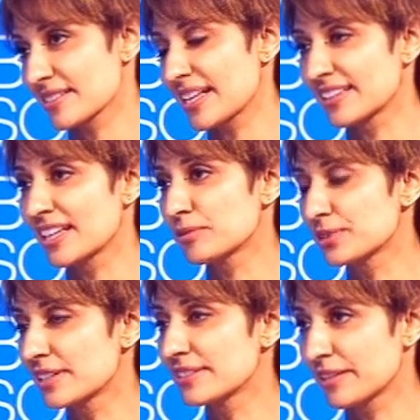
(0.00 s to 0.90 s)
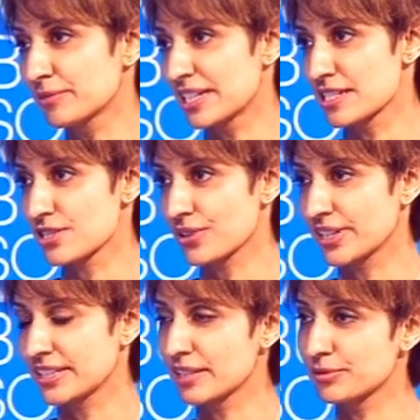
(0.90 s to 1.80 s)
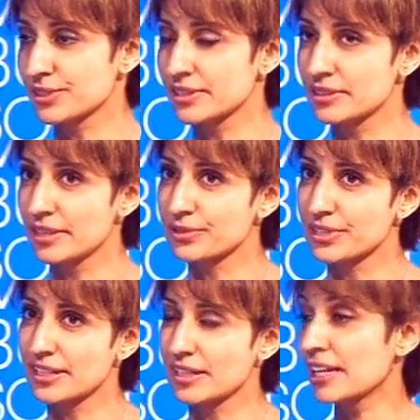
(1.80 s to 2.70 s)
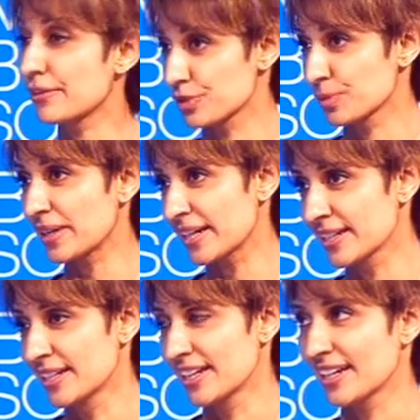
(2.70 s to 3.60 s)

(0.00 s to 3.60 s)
that they would enjoy and they would love to buy.